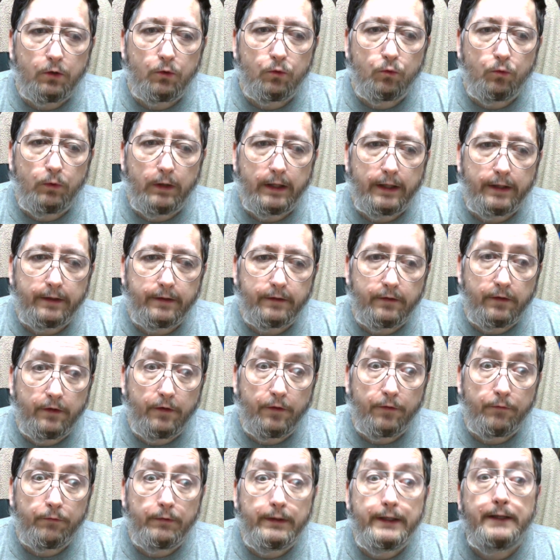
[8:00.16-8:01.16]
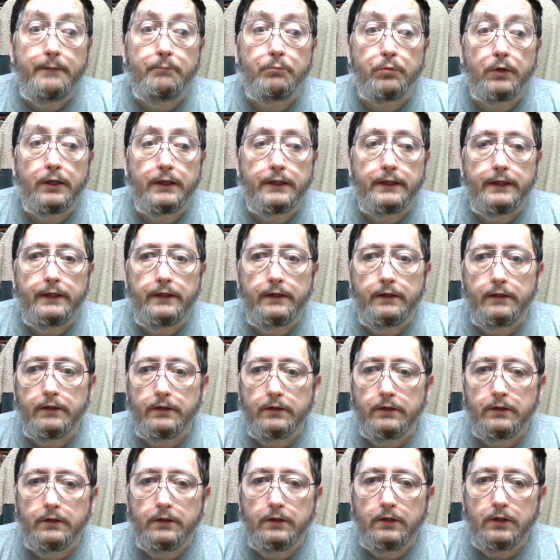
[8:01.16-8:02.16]
with 3D printing
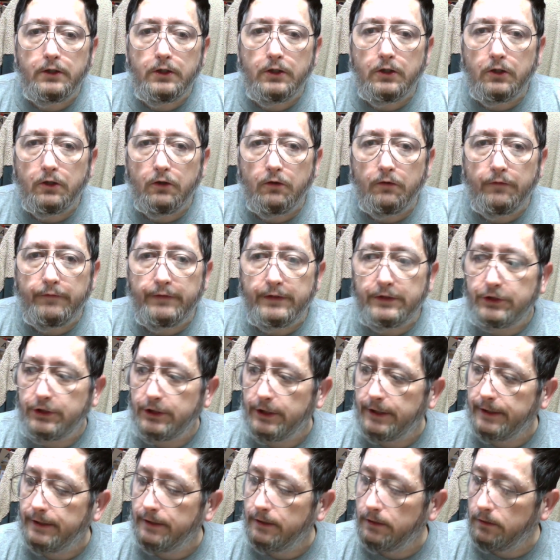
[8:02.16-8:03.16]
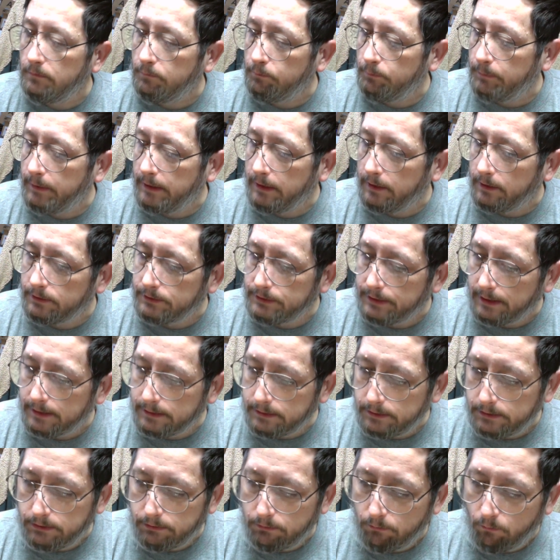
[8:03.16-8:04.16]
on this channel because
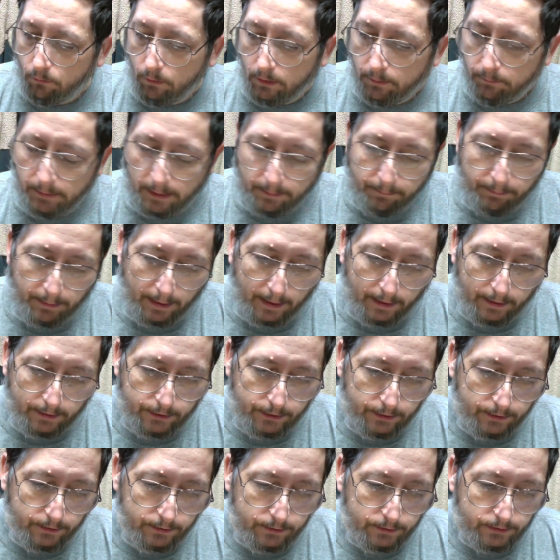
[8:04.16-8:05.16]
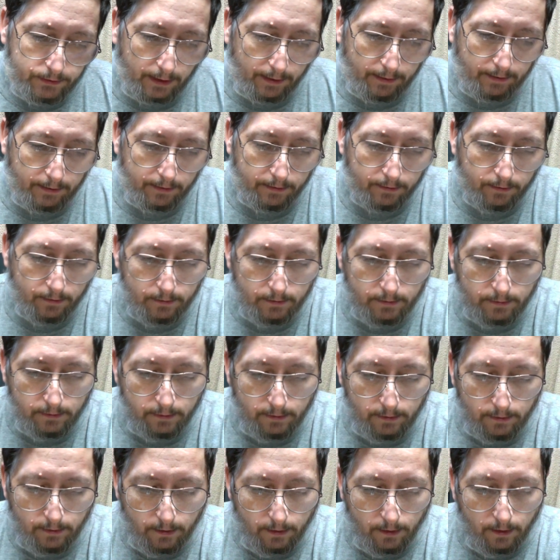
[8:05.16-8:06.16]
that's one of my passions.
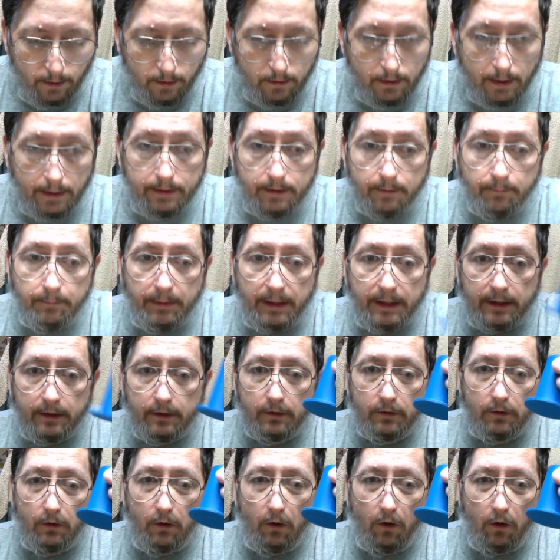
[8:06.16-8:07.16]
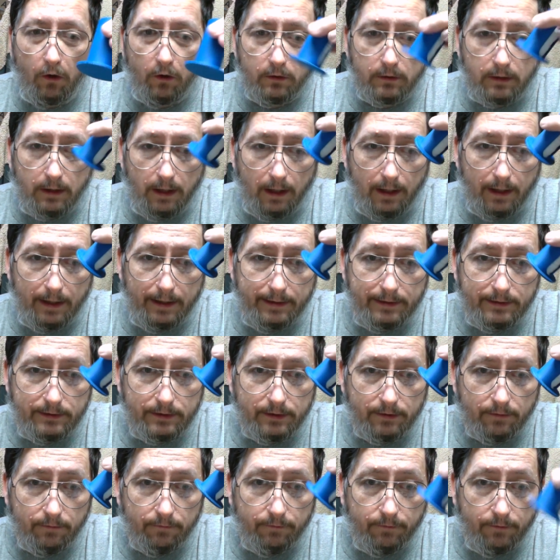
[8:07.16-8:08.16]
I like to make all kinds
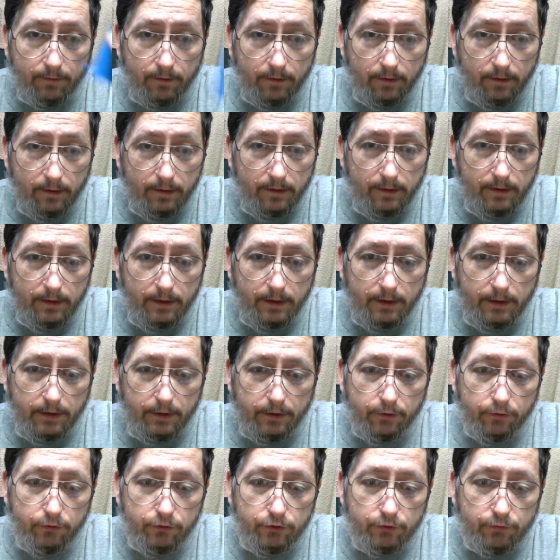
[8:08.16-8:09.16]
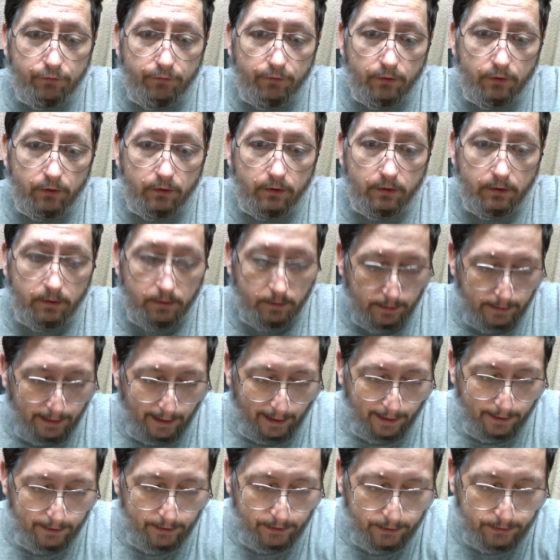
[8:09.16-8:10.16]
of useful
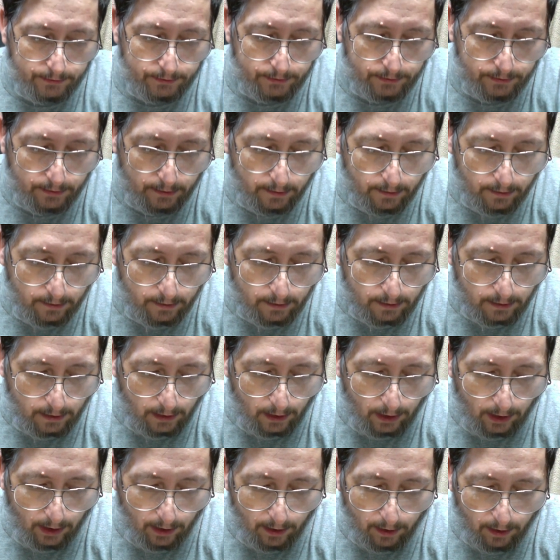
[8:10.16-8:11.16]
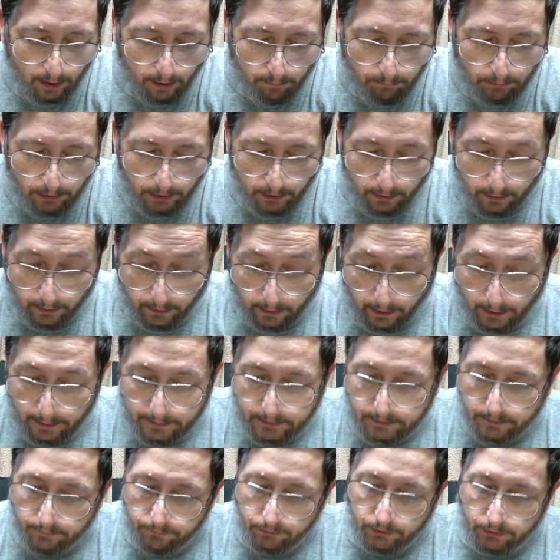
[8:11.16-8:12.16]
gadgets.
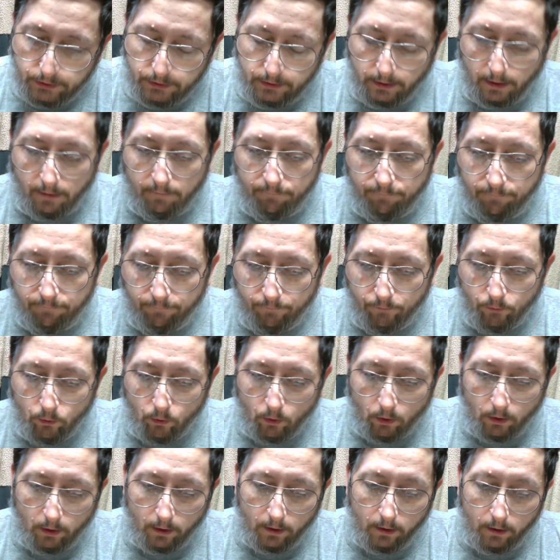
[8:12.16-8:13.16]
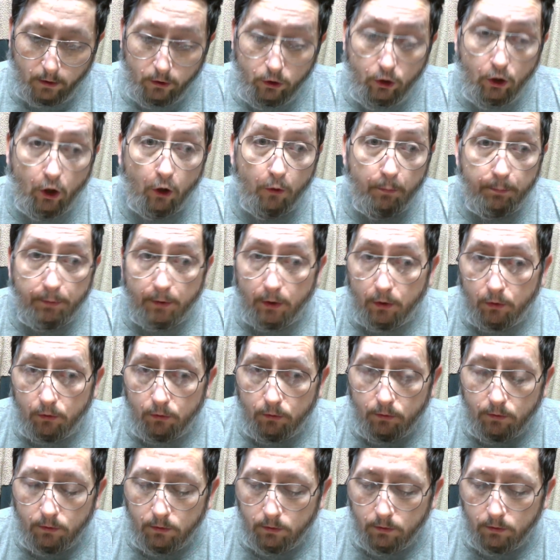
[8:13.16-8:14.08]
Lots of stuff for GoPro